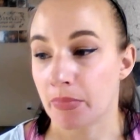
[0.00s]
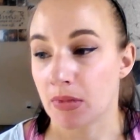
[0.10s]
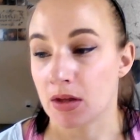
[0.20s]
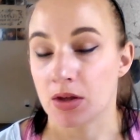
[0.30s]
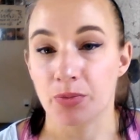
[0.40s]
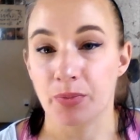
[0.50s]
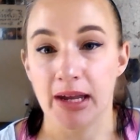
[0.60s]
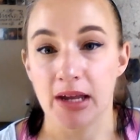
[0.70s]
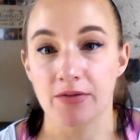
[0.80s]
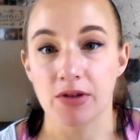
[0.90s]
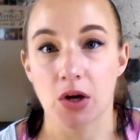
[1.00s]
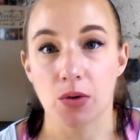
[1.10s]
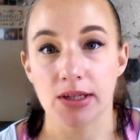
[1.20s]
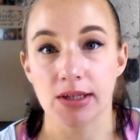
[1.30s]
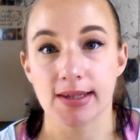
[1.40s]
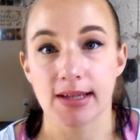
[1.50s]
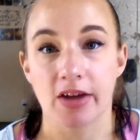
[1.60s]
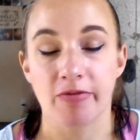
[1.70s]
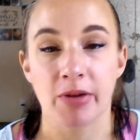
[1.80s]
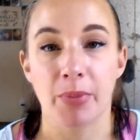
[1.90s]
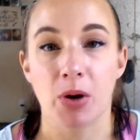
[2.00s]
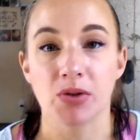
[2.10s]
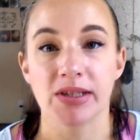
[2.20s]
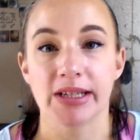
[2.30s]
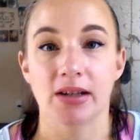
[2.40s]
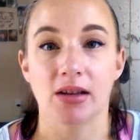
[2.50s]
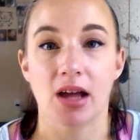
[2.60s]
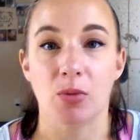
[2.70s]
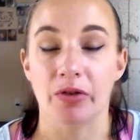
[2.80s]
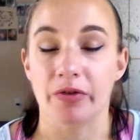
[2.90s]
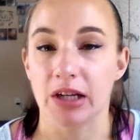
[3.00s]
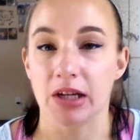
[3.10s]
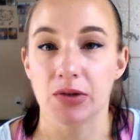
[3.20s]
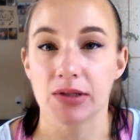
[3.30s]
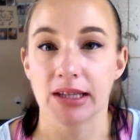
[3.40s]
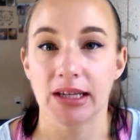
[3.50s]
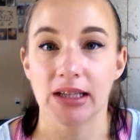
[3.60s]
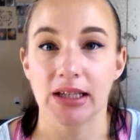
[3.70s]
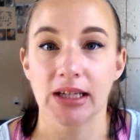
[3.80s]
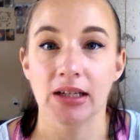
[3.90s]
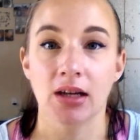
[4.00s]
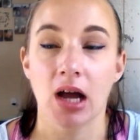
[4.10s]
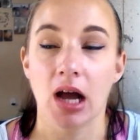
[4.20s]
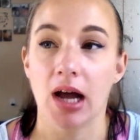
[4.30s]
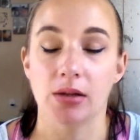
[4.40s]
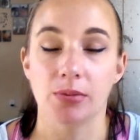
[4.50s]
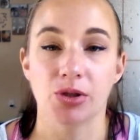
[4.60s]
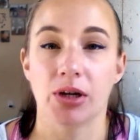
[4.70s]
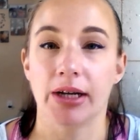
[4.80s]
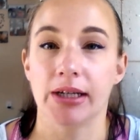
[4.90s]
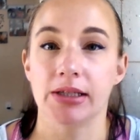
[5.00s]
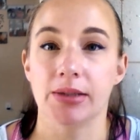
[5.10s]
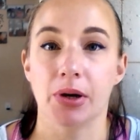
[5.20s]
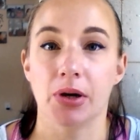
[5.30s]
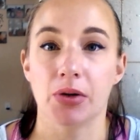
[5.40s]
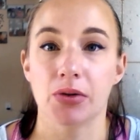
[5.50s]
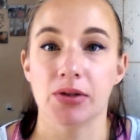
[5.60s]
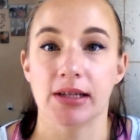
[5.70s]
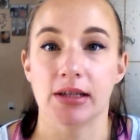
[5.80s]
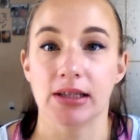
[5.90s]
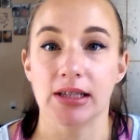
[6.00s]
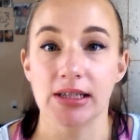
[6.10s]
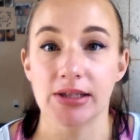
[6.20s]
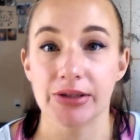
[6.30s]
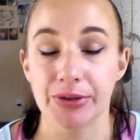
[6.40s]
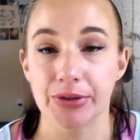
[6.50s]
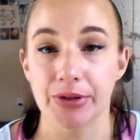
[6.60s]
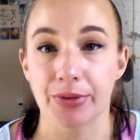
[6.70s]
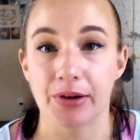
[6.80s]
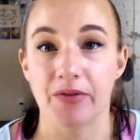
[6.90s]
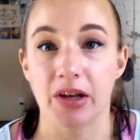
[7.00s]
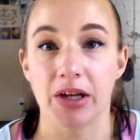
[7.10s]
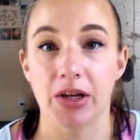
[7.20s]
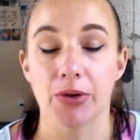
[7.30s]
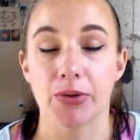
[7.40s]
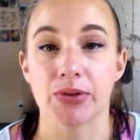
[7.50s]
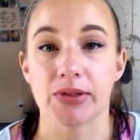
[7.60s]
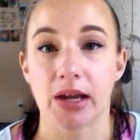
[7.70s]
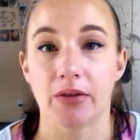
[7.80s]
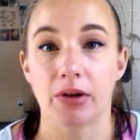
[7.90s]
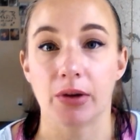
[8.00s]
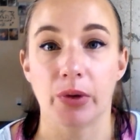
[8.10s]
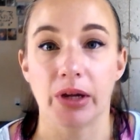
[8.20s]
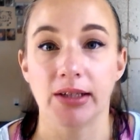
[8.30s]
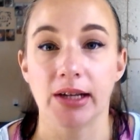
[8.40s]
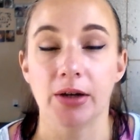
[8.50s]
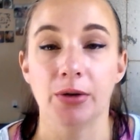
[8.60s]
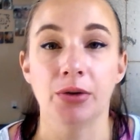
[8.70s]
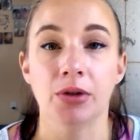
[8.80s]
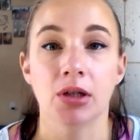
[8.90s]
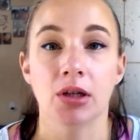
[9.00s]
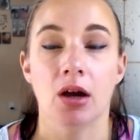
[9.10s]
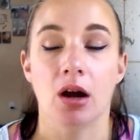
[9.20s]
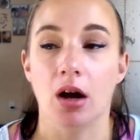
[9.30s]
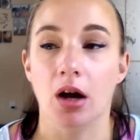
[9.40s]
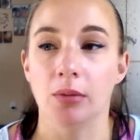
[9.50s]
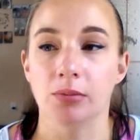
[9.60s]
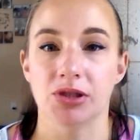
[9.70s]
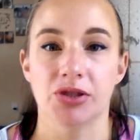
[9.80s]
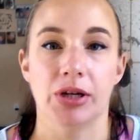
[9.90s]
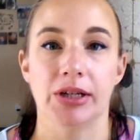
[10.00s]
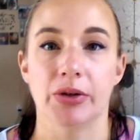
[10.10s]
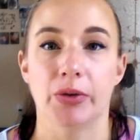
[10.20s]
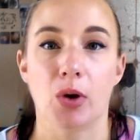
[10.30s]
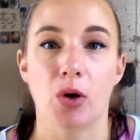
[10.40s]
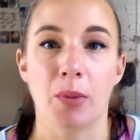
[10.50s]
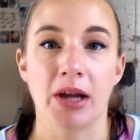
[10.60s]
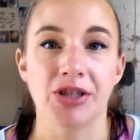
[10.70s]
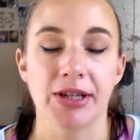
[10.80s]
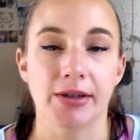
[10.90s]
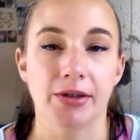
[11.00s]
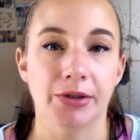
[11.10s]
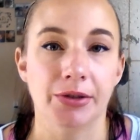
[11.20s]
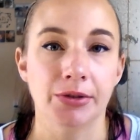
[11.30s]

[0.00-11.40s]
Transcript: You may have noticed that I've been posting a lot more videos lately. I am trying to post at least 2 to 3 videos every week now. Just trying to grow my channel